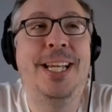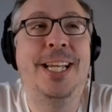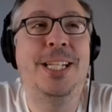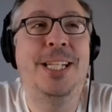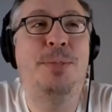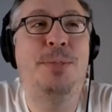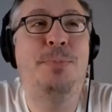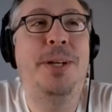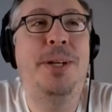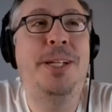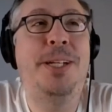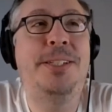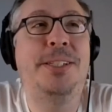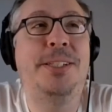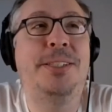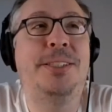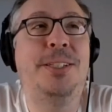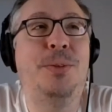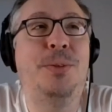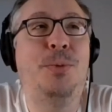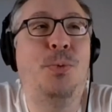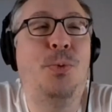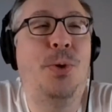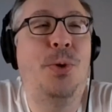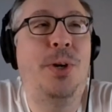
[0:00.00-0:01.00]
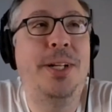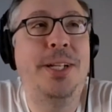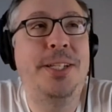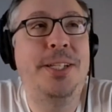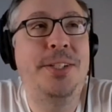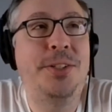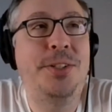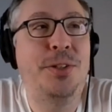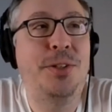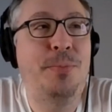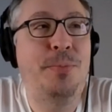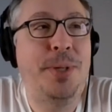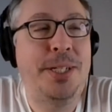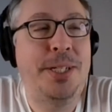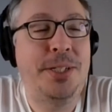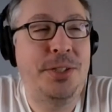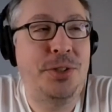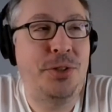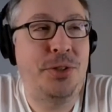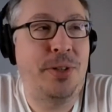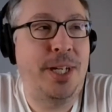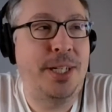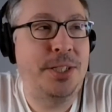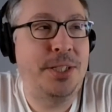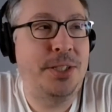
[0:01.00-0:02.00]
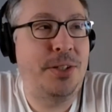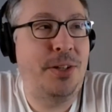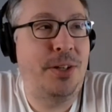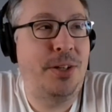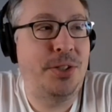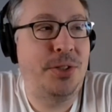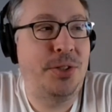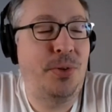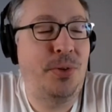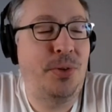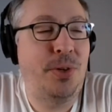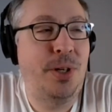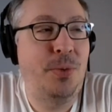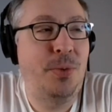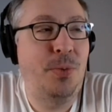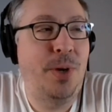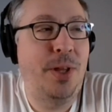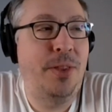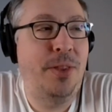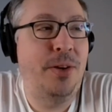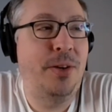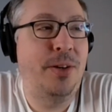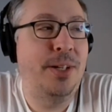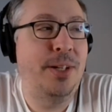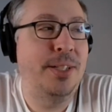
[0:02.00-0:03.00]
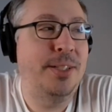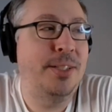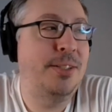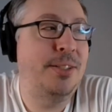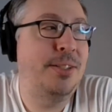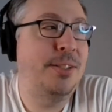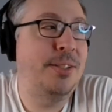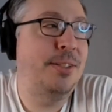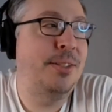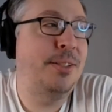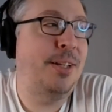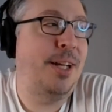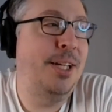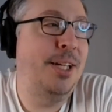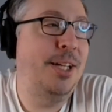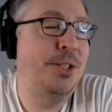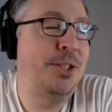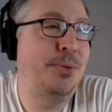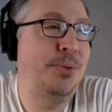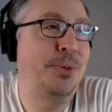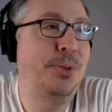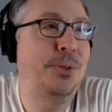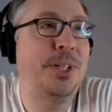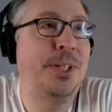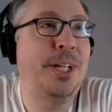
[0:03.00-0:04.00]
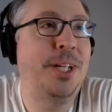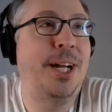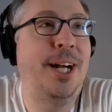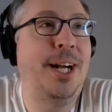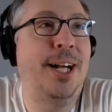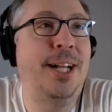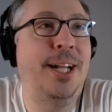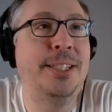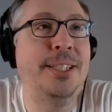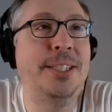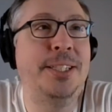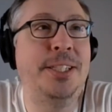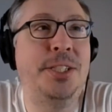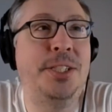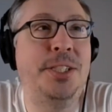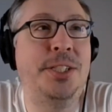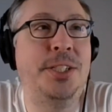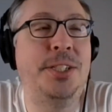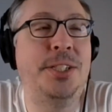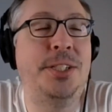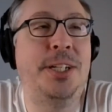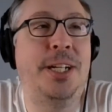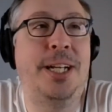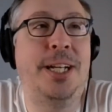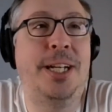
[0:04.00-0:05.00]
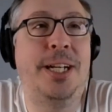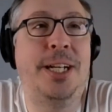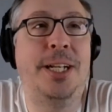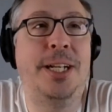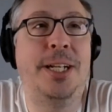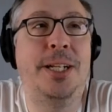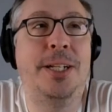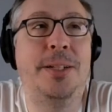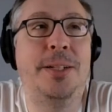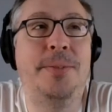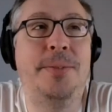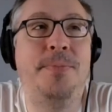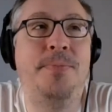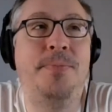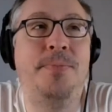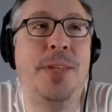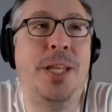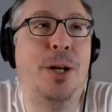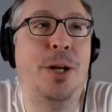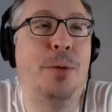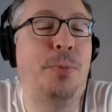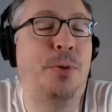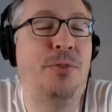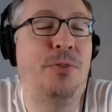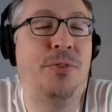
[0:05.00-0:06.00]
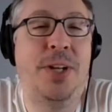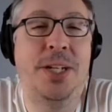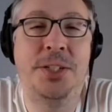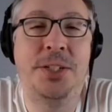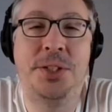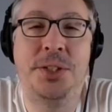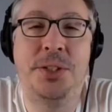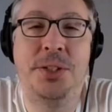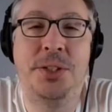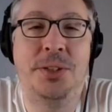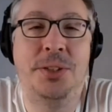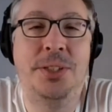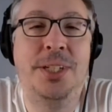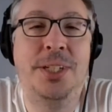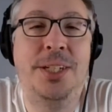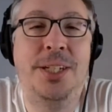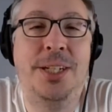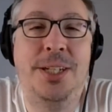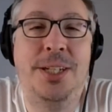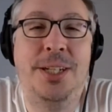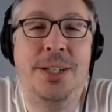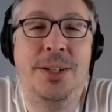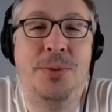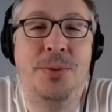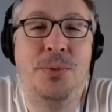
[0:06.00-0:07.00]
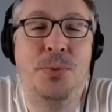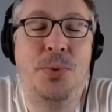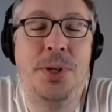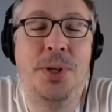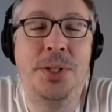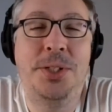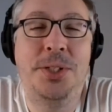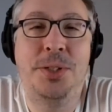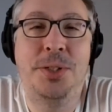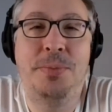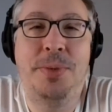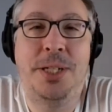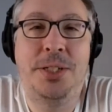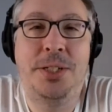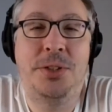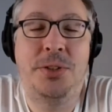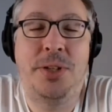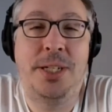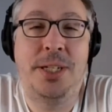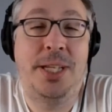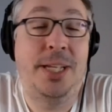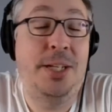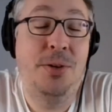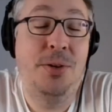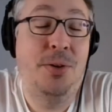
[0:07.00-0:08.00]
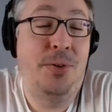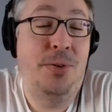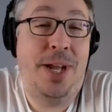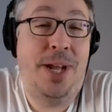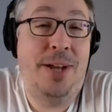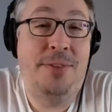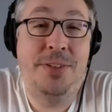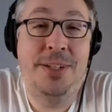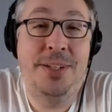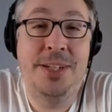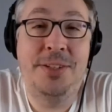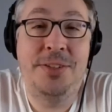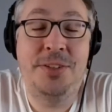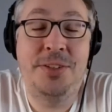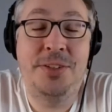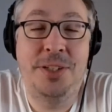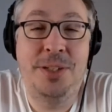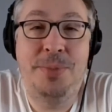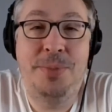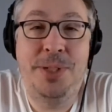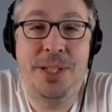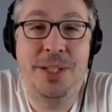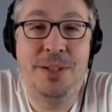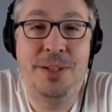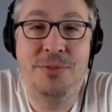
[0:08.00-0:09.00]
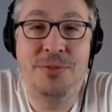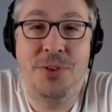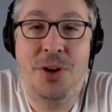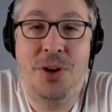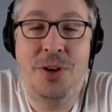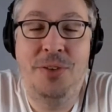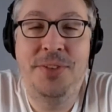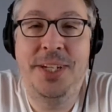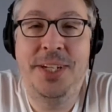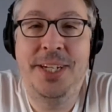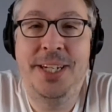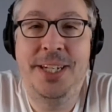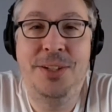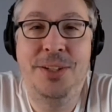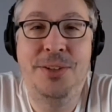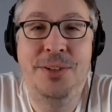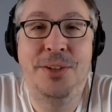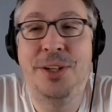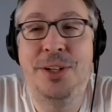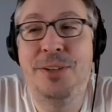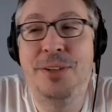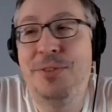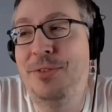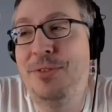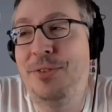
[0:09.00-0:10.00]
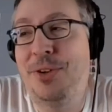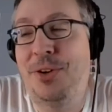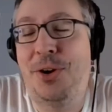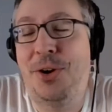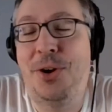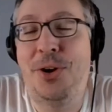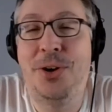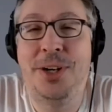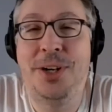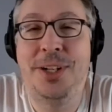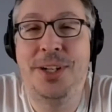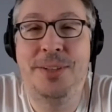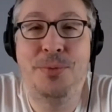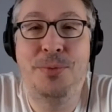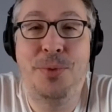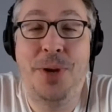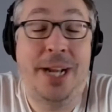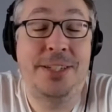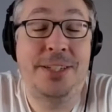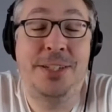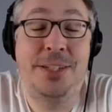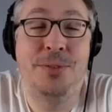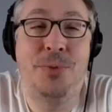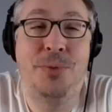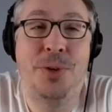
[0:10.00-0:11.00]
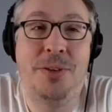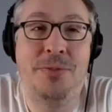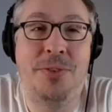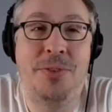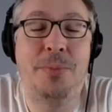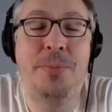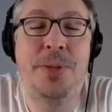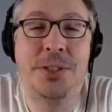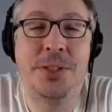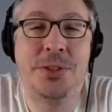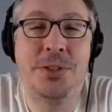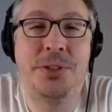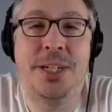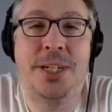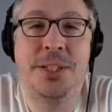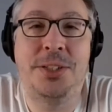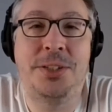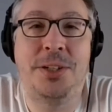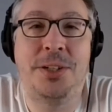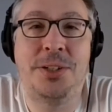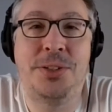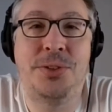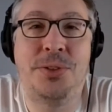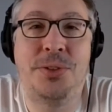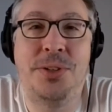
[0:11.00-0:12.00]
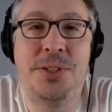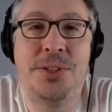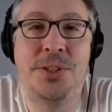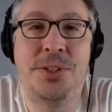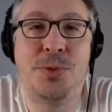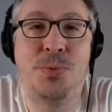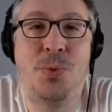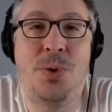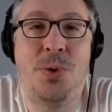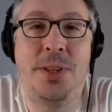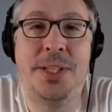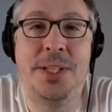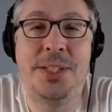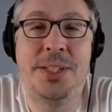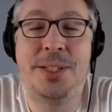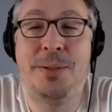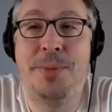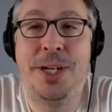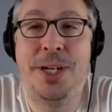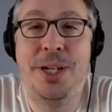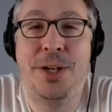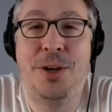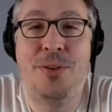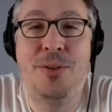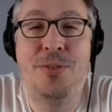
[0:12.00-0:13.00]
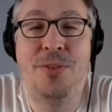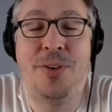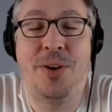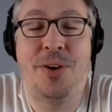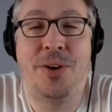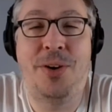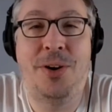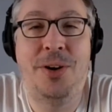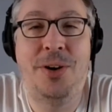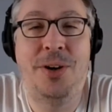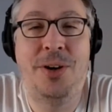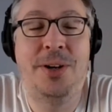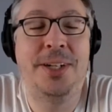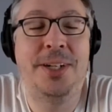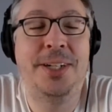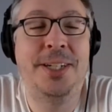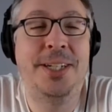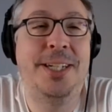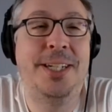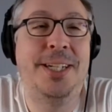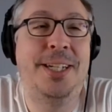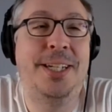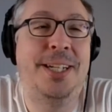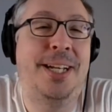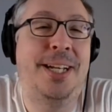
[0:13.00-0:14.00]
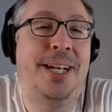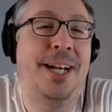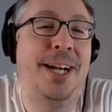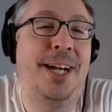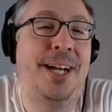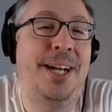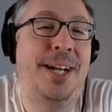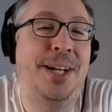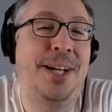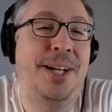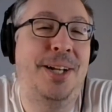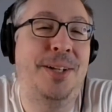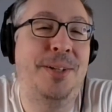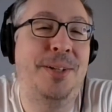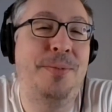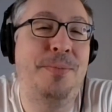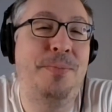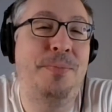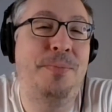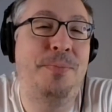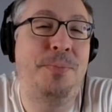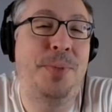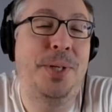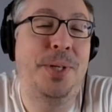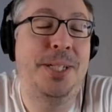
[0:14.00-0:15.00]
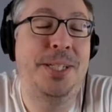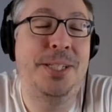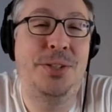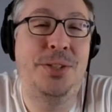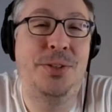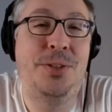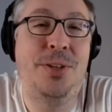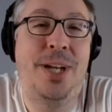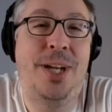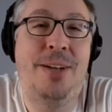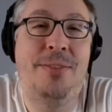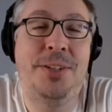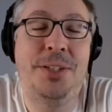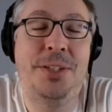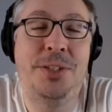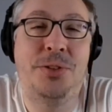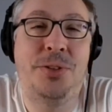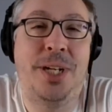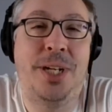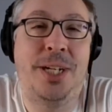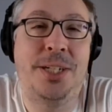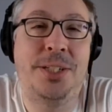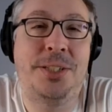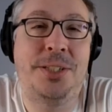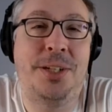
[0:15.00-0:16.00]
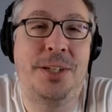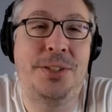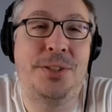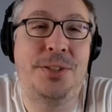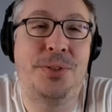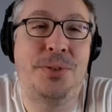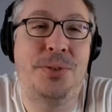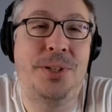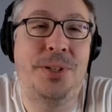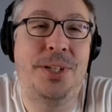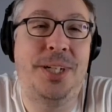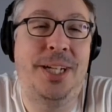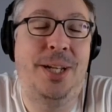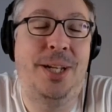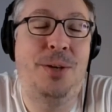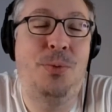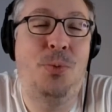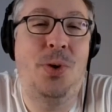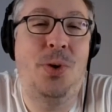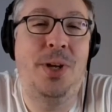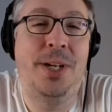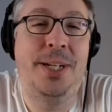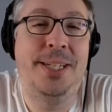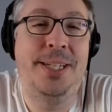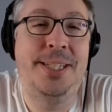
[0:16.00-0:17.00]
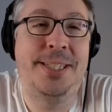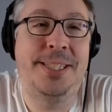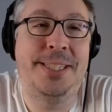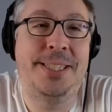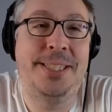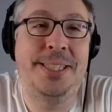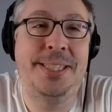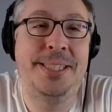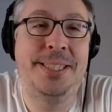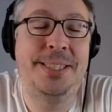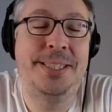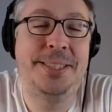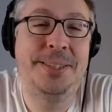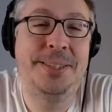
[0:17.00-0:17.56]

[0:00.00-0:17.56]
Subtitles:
It's basically, what is your best trash talk story, whether it's high school, college, you know, professional, what's your best trash? And you don't have to necessarily be involved in it. You could have overheard it. Well, actually, one of our best trash talk stories is one that somebody overheard. But do you have a good trash talk story, and what is it?